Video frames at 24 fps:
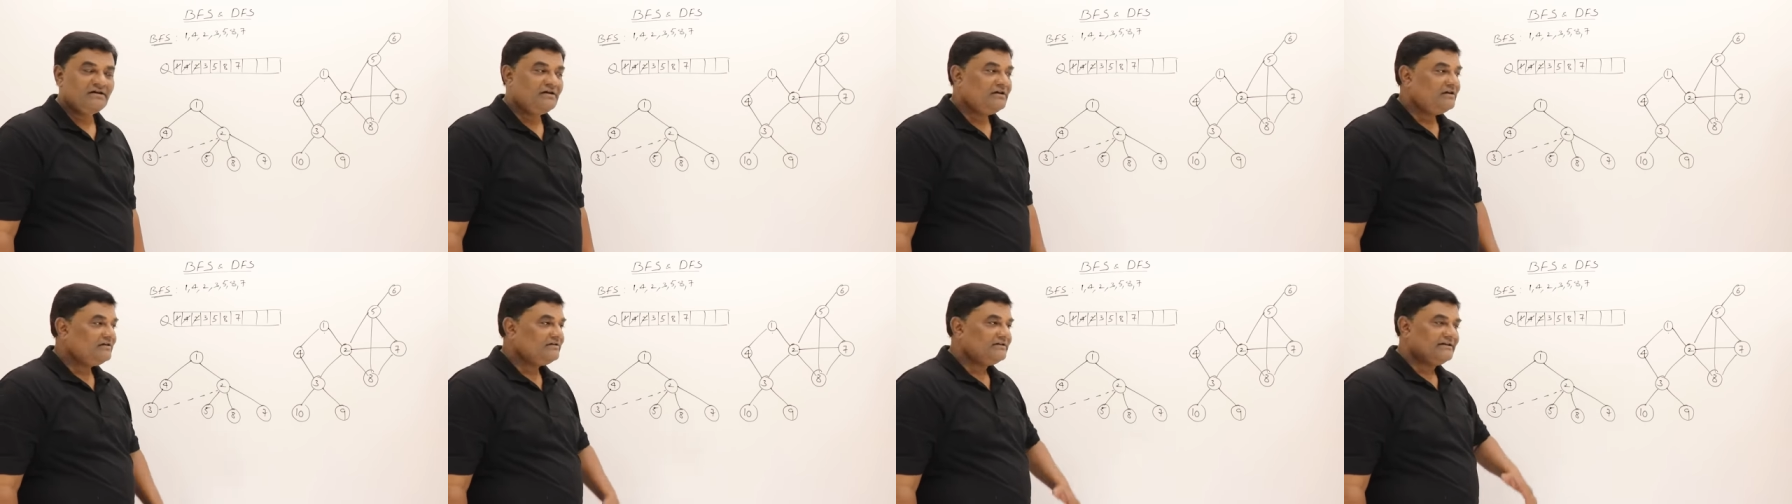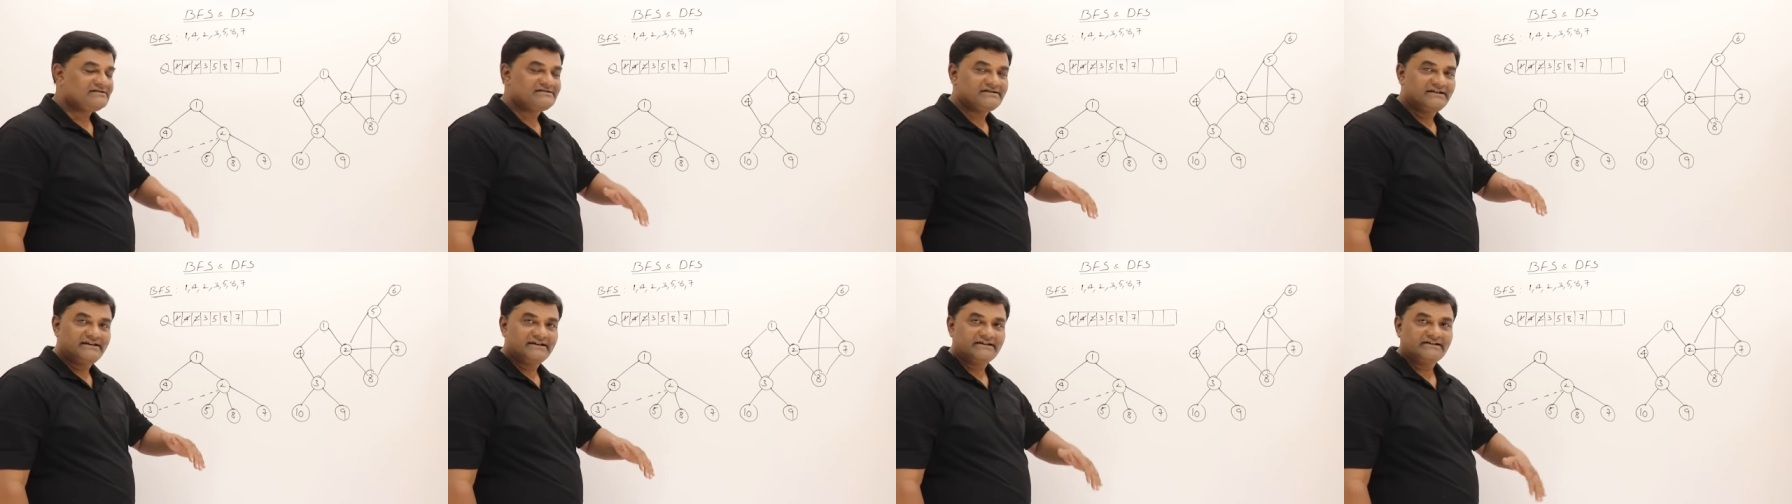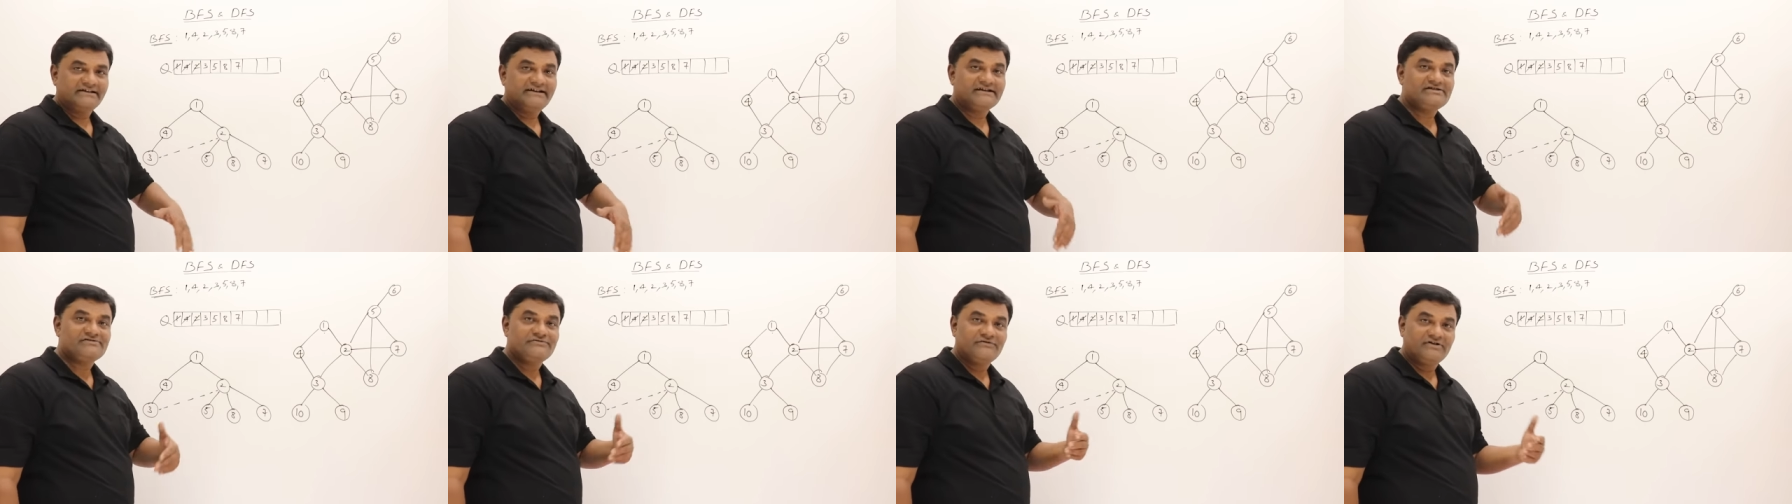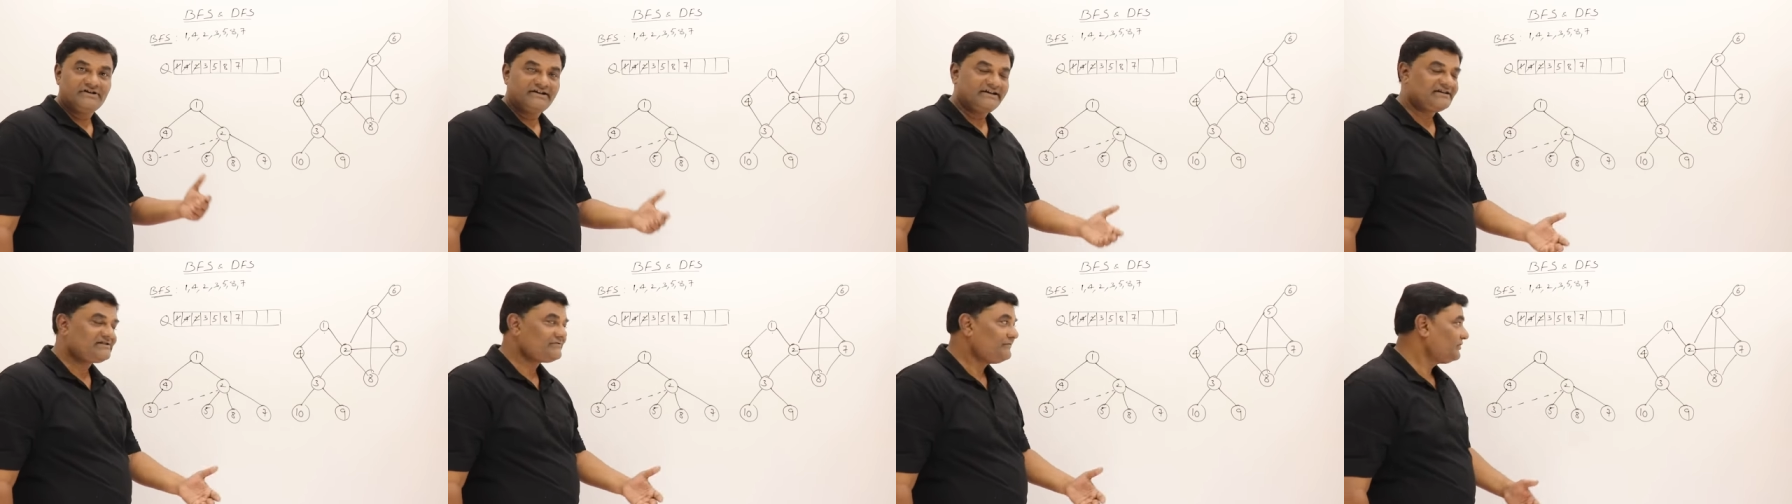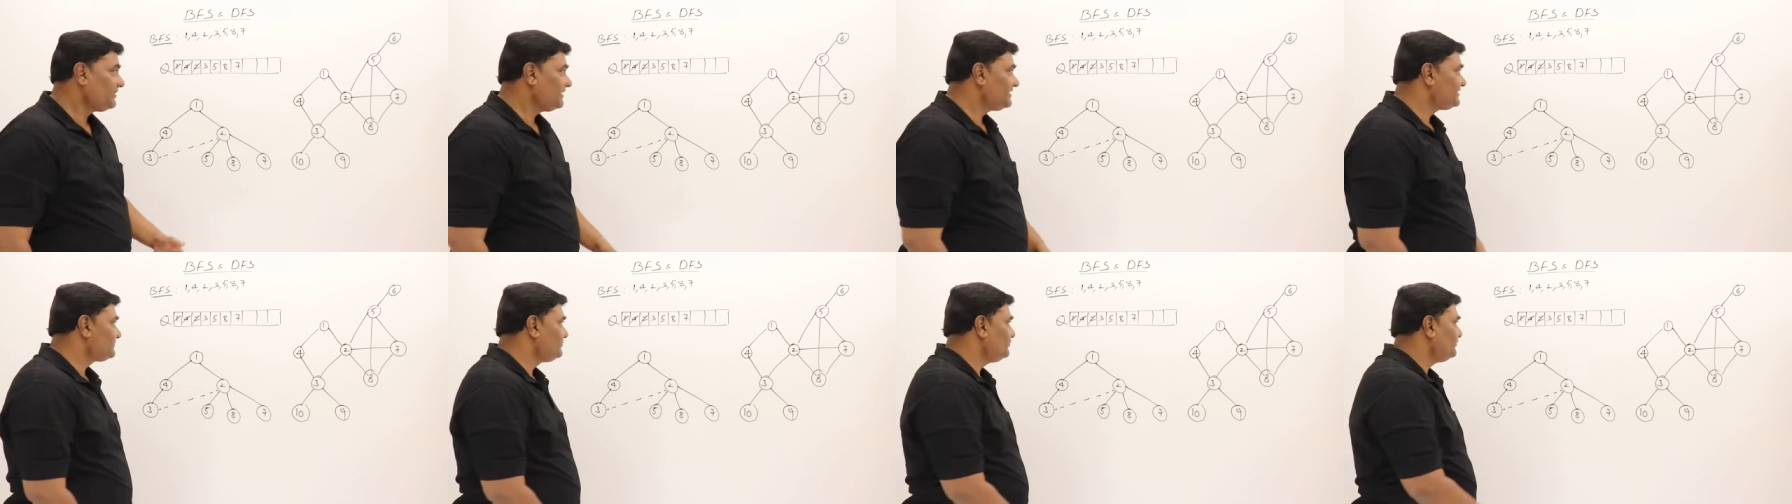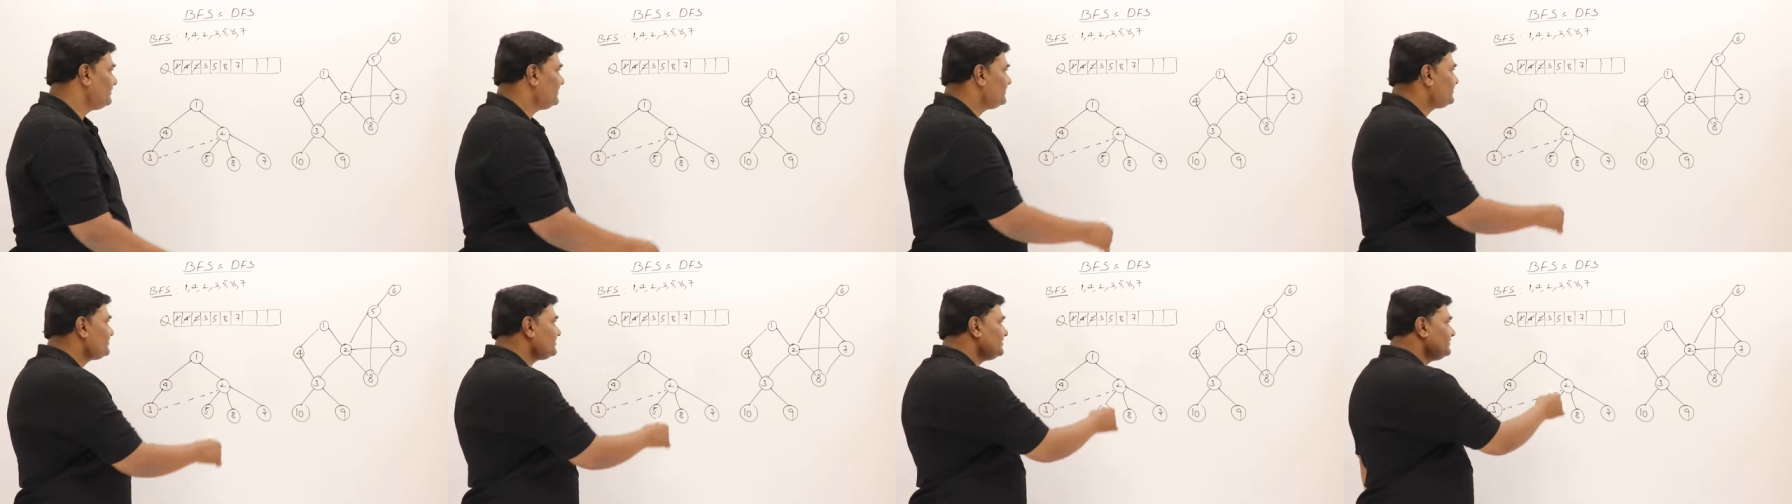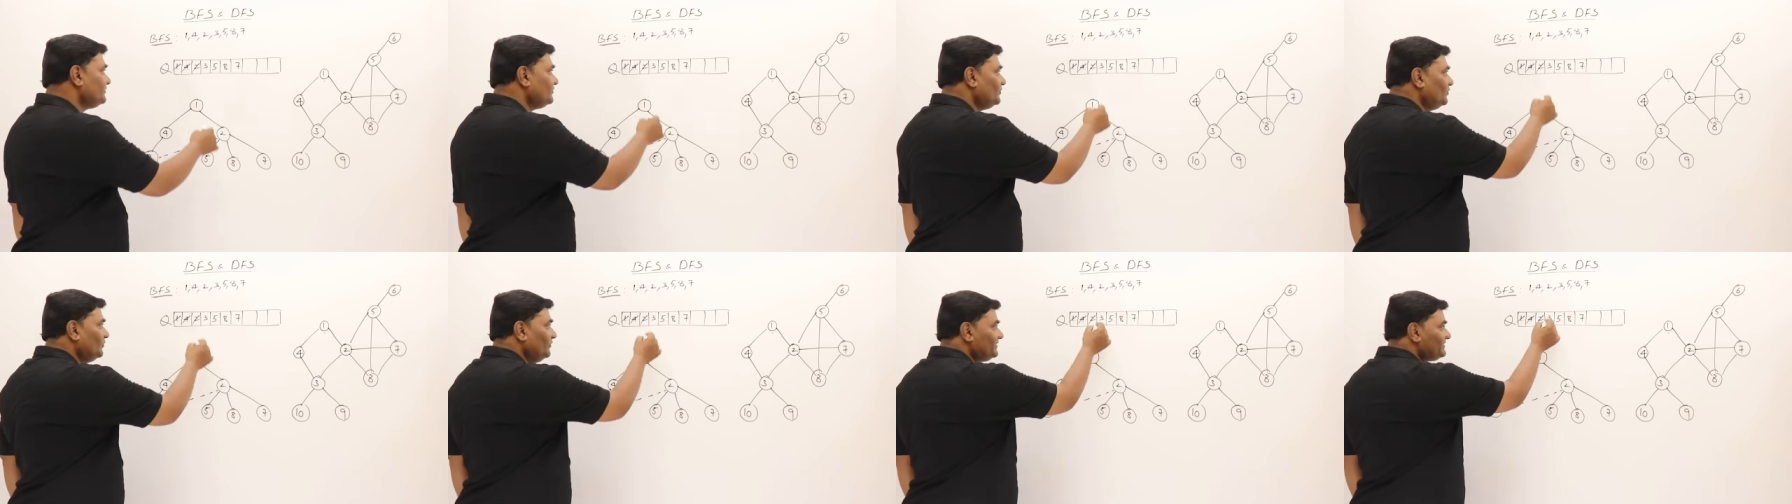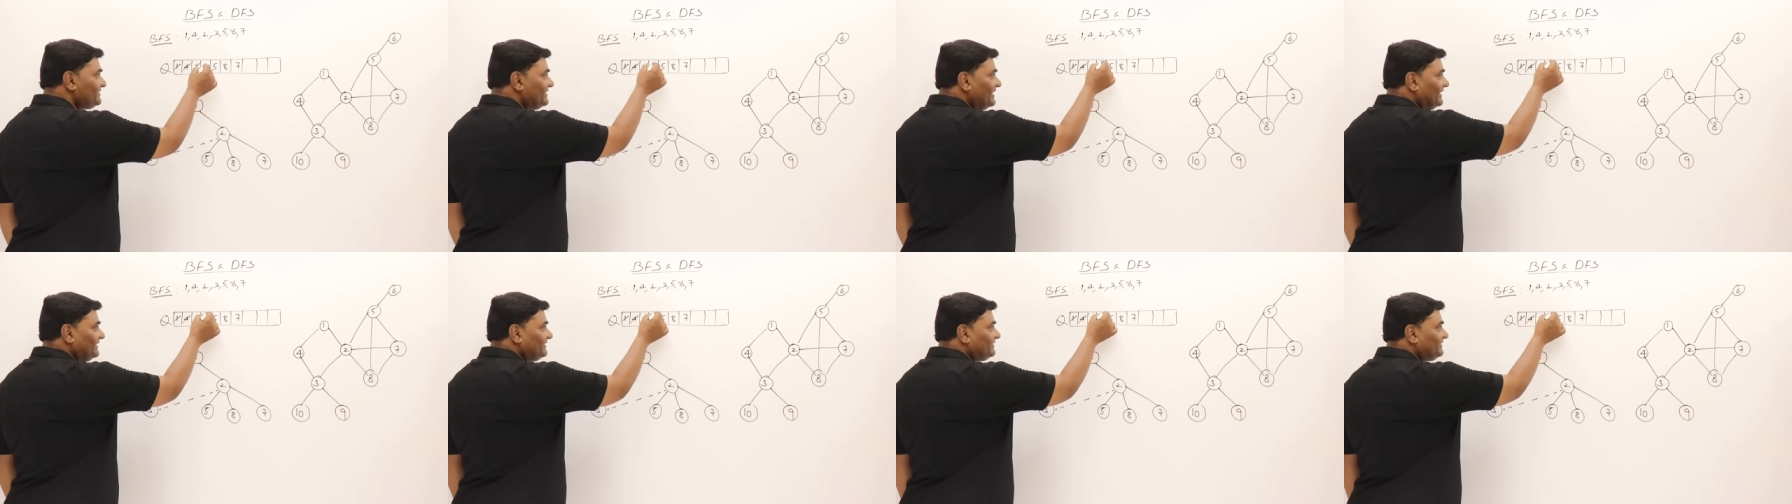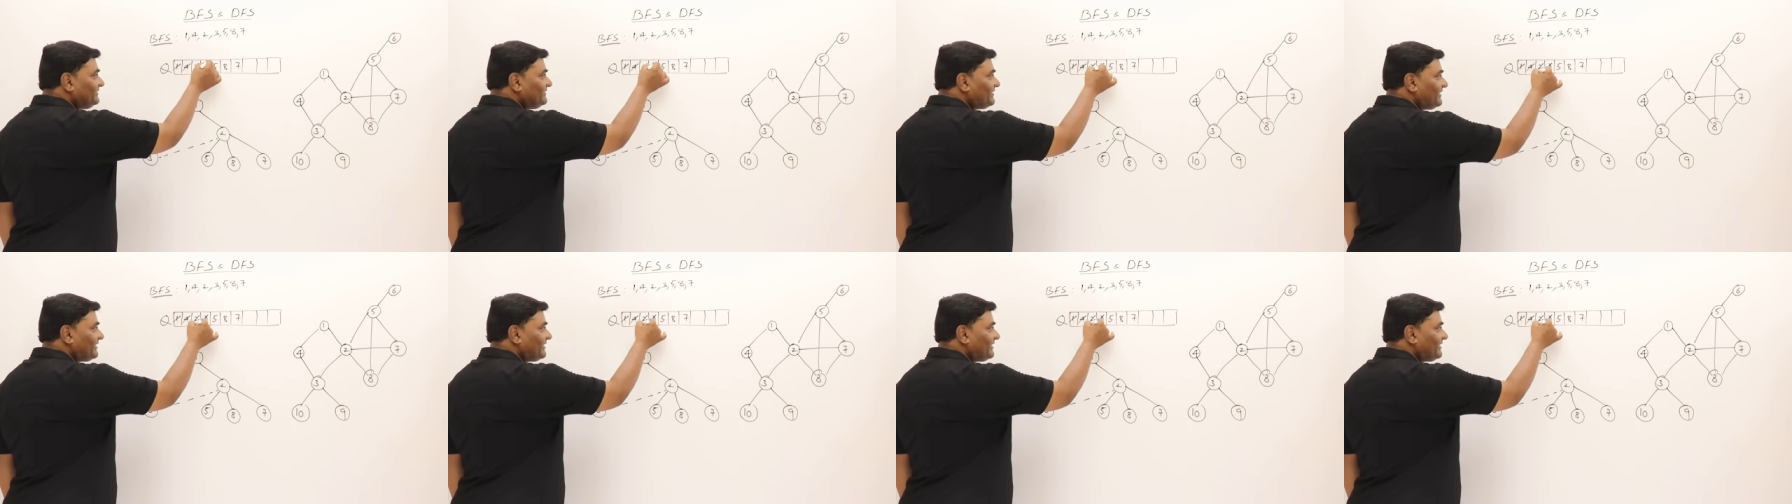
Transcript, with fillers: Now select next vertex for exploration. Who is that?